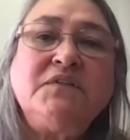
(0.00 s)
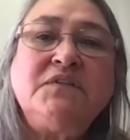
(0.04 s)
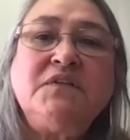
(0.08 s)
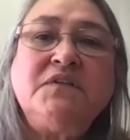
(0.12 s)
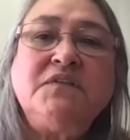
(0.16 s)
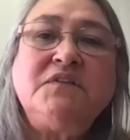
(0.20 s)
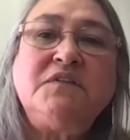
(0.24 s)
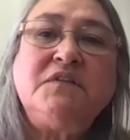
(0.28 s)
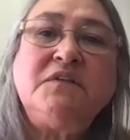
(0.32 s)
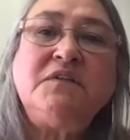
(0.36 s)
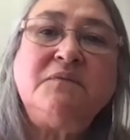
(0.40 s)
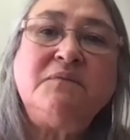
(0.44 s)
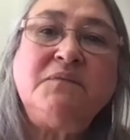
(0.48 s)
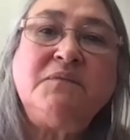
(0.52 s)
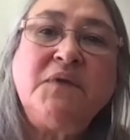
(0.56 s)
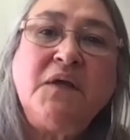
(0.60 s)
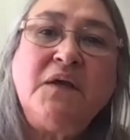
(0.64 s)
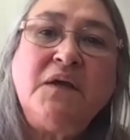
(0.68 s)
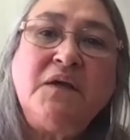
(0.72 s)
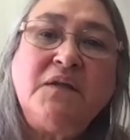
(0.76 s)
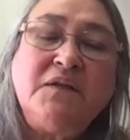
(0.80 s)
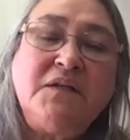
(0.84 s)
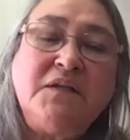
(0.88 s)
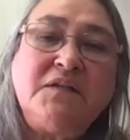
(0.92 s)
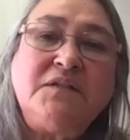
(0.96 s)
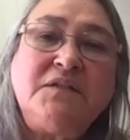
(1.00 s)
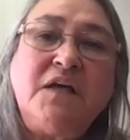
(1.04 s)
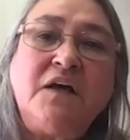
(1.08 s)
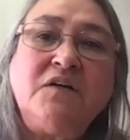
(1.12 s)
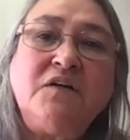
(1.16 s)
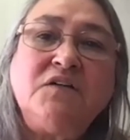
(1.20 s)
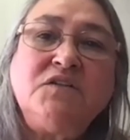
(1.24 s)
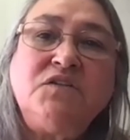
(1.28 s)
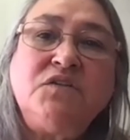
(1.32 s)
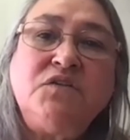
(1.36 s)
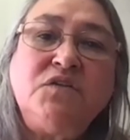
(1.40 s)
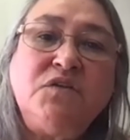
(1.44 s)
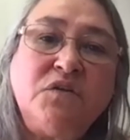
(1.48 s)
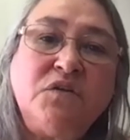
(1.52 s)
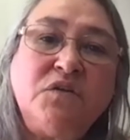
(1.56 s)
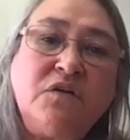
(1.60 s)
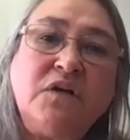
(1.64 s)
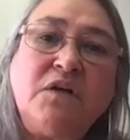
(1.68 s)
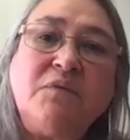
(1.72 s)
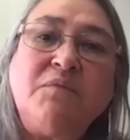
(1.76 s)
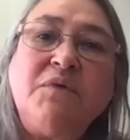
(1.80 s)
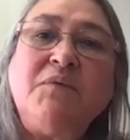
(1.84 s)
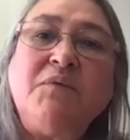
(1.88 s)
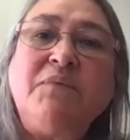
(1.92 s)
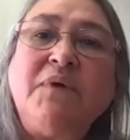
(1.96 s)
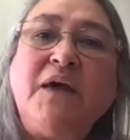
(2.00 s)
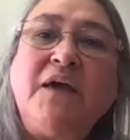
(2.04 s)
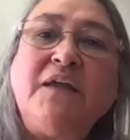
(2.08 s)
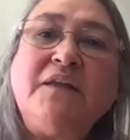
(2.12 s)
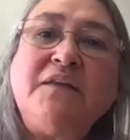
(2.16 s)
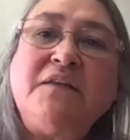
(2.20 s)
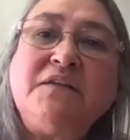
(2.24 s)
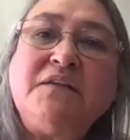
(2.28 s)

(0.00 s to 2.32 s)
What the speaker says: system that tells you you're going to be paid